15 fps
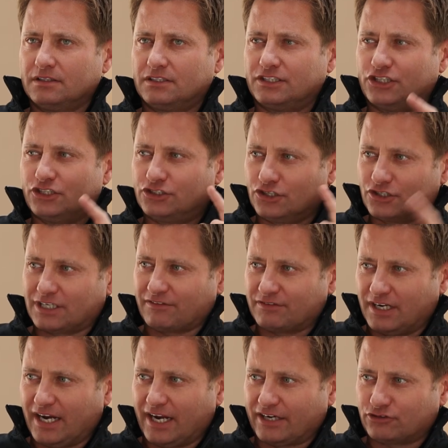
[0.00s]
Did you just have
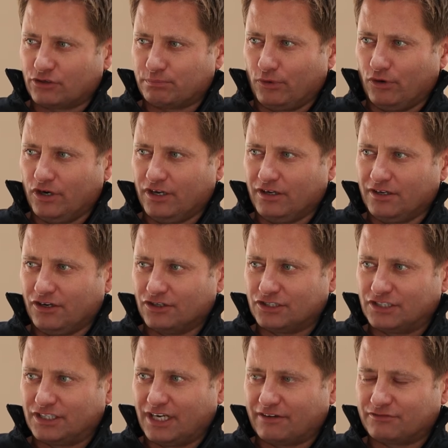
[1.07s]
an electric boiler, or
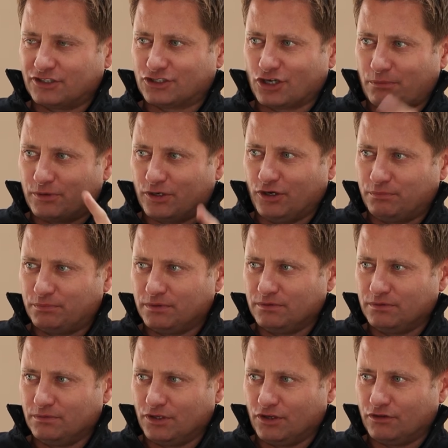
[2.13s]
did you have to top it
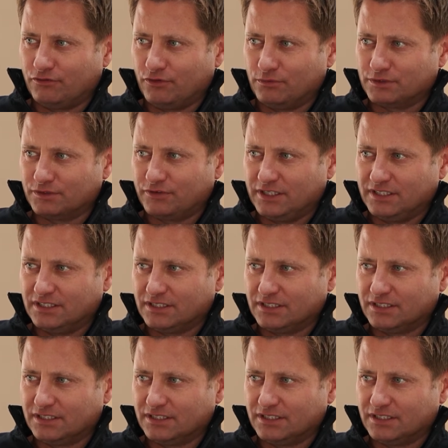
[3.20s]
up with other forms of heat?